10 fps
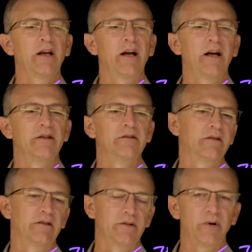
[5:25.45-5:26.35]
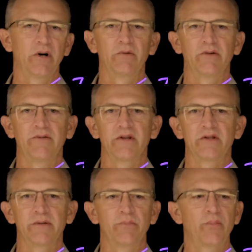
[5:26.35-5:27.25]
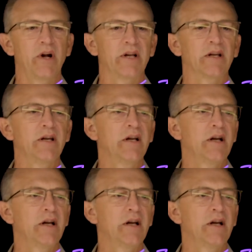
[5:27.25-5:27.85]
and the part will eventually break.